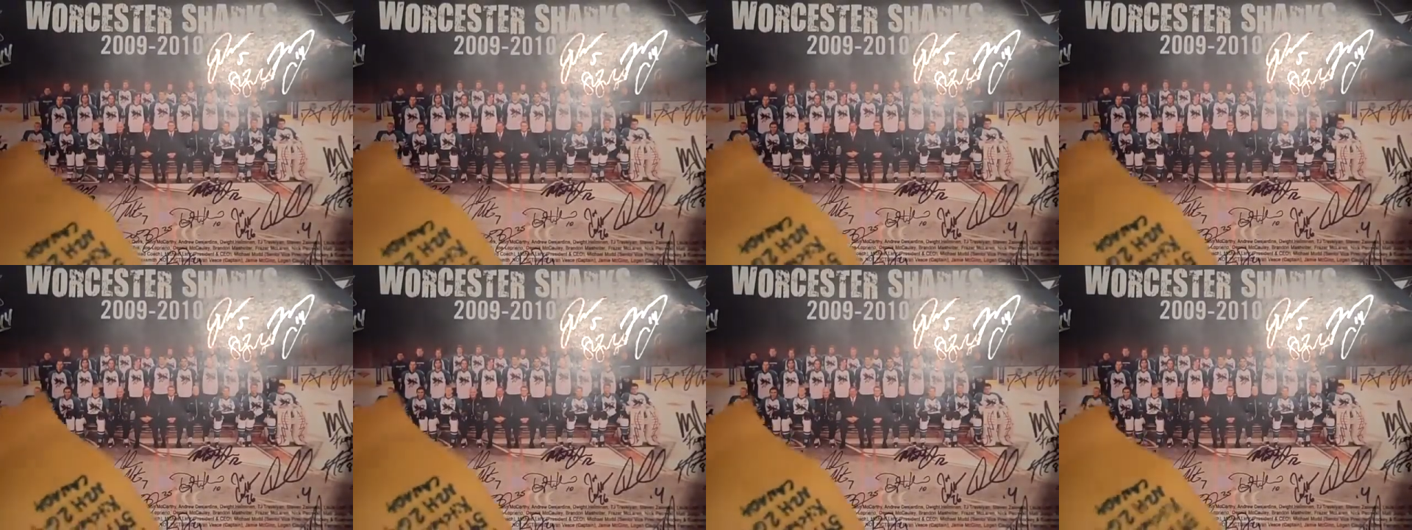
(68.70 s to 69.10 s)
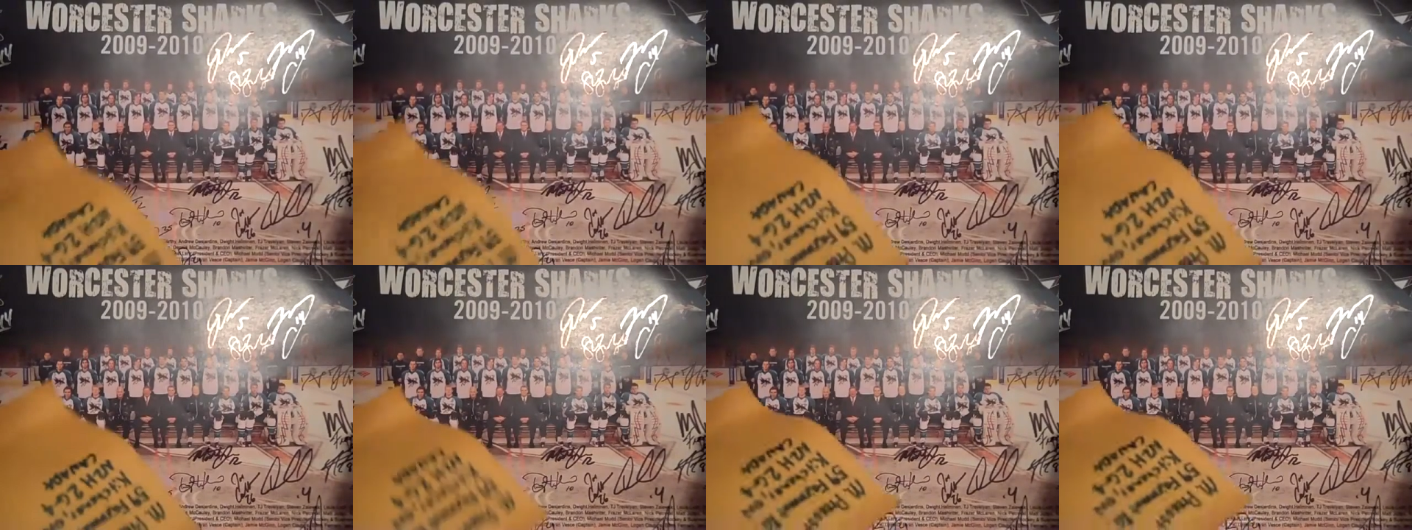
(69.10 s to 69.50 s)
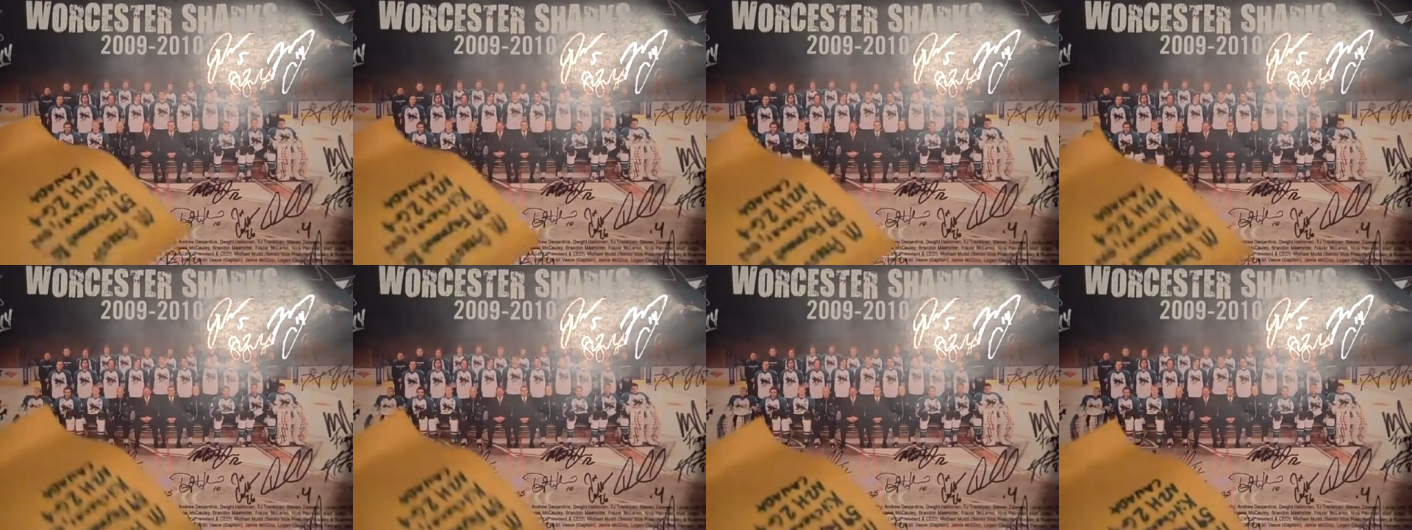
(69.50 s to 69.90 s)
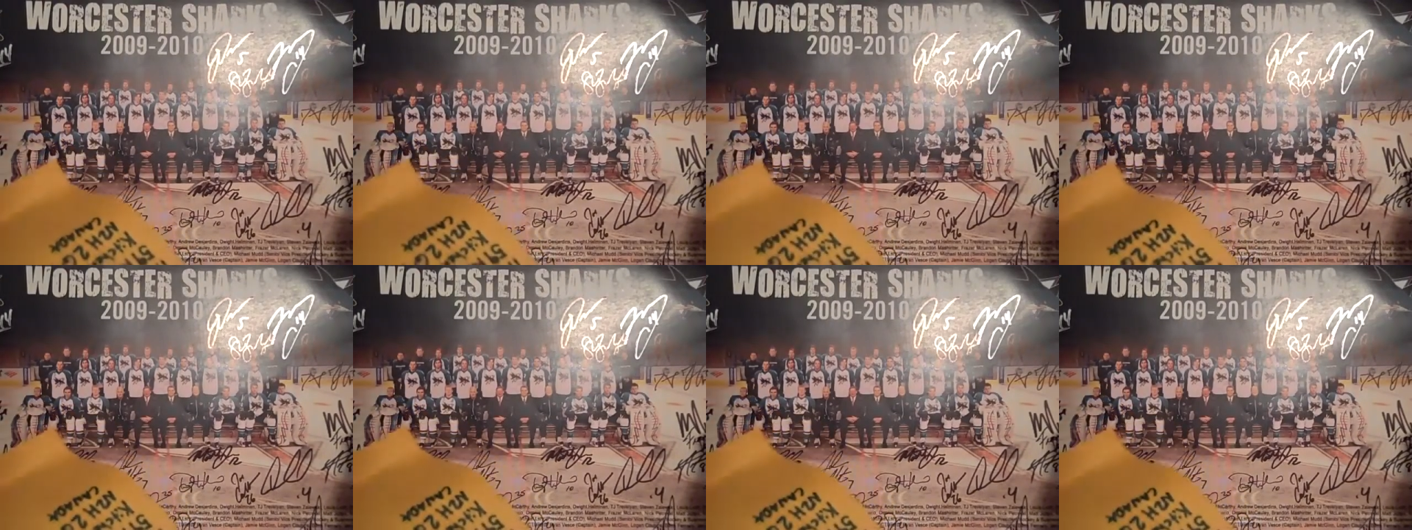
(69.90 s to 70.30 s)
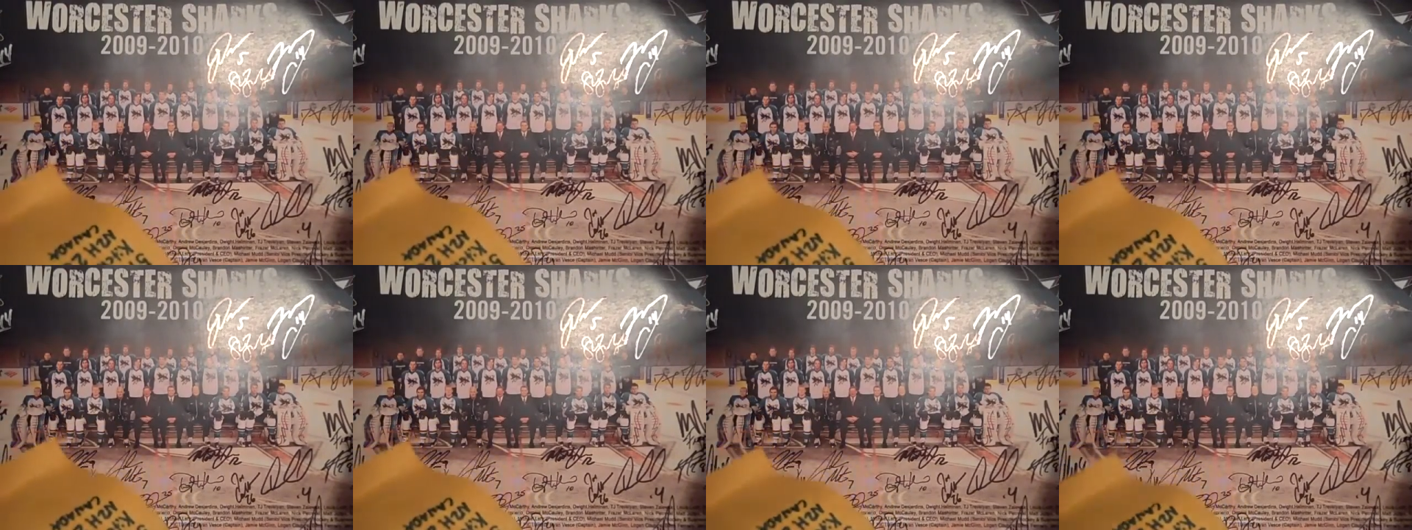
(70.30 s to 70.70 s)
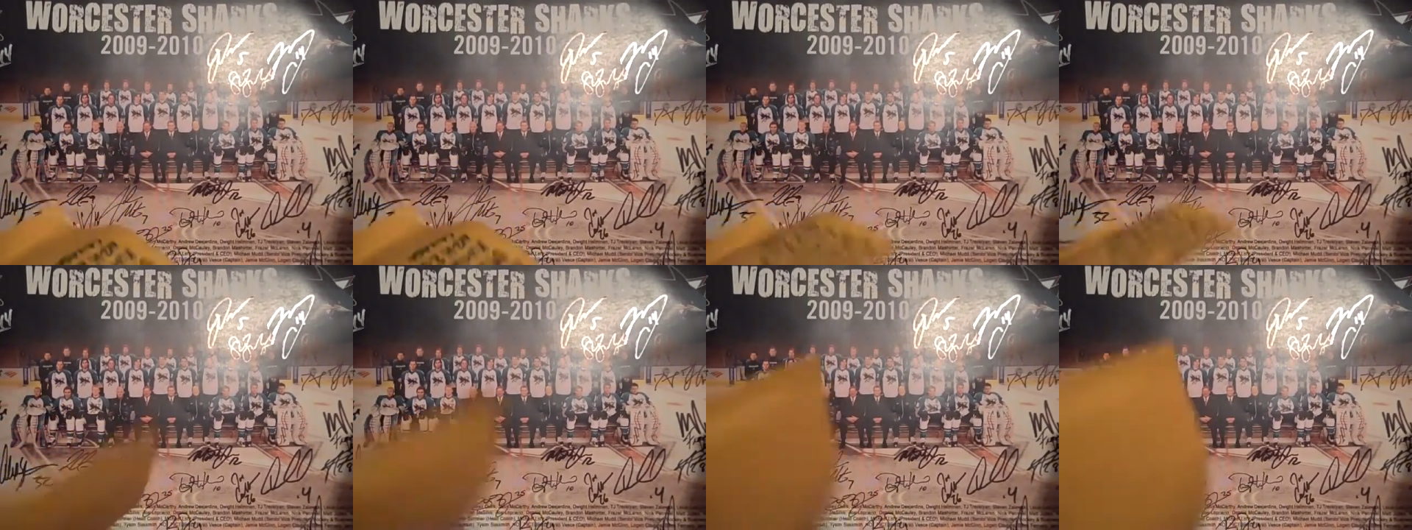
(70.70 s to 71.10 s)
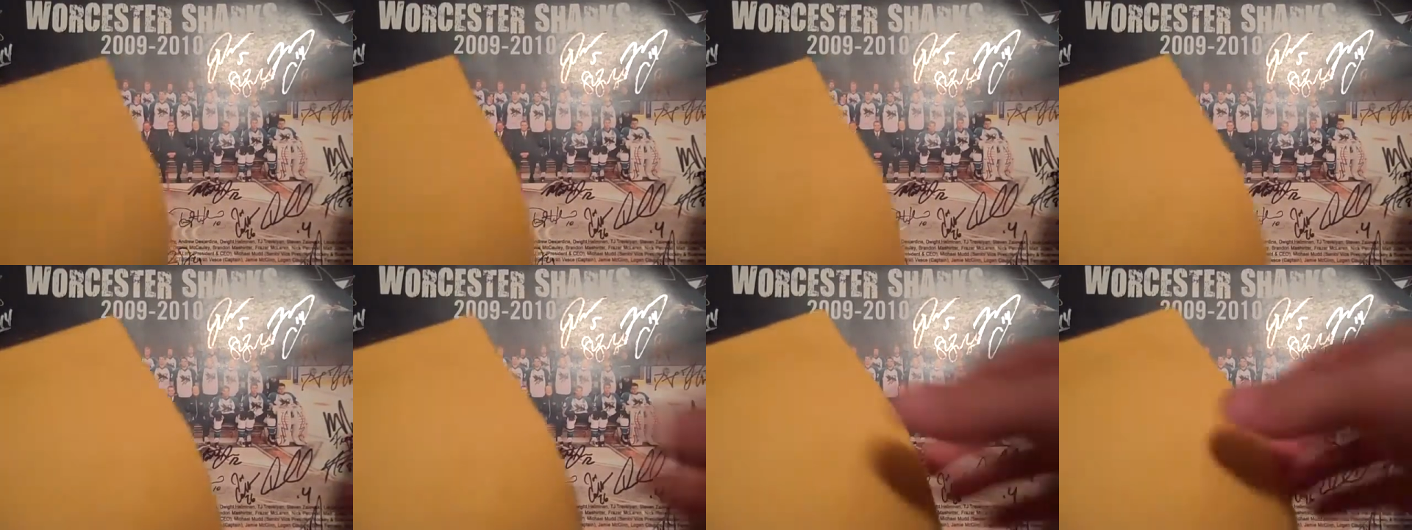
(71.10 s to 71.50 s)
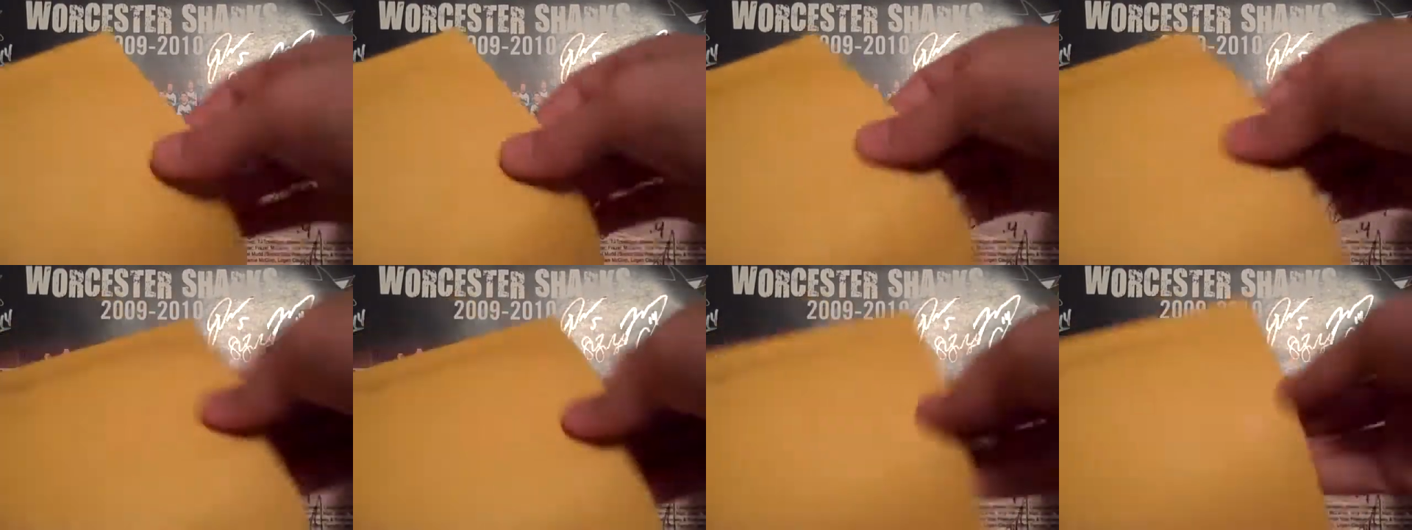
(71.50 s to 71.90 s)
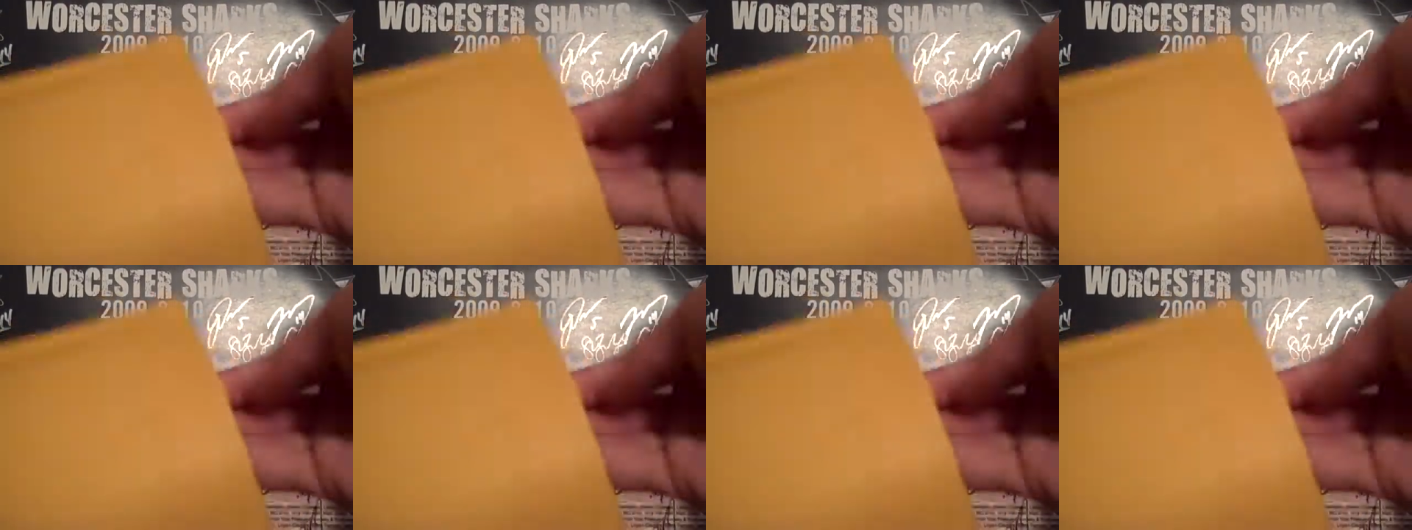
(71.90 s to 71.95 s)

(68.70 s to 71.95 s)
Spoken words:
(no speaker visible)